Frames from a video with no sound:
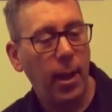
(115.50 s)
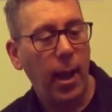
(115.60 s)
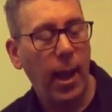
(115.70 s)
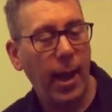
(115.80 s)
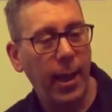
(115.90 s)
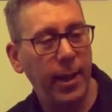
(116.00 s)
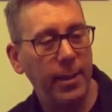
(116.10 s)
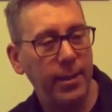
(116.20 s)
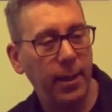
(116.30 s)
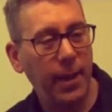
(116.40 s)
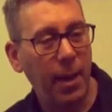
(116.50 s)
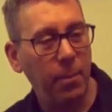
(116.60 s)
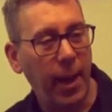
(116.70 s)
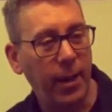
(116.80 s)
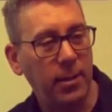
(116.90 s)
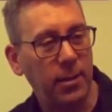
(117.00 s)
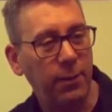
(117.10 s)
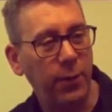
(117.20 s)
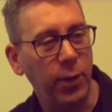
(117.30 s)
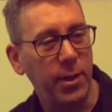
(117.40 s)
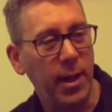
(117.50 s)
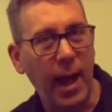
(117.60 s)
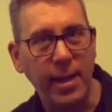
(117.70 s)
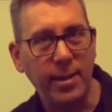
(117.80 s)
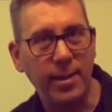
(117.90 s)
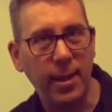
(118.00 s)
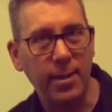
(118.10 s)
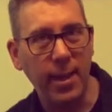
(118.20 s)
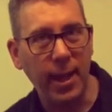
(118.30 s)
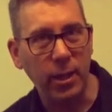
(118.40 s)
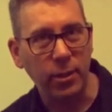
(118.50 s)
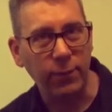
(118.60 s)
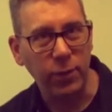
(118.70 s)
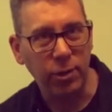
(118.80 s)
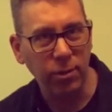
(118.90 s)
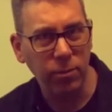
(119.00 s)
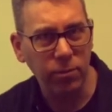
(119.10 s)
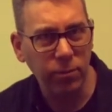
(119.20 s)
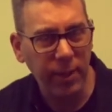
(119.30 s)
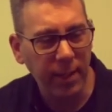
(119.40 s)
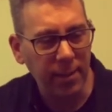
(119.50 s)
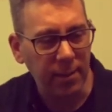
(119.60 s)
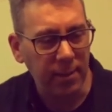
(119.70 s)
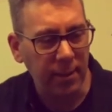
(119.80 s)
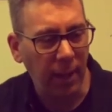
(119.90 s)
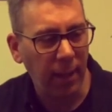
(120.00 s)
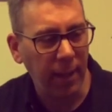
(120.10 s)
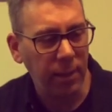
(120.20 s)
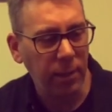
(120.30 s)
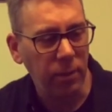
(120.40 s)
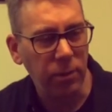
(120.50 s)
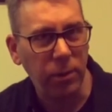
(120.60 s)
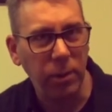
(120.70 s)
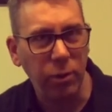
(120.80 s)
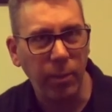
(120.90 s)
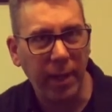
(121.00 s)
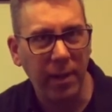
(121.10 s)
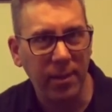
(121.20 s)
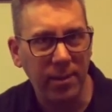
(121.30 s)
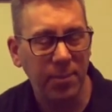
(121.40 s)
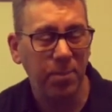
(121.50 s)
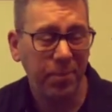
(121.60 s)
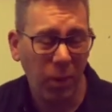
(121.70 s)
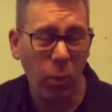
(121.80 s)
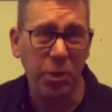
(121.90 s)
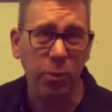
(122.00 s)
and that makes for nice things for 2 reasons. I like to use glue because when you're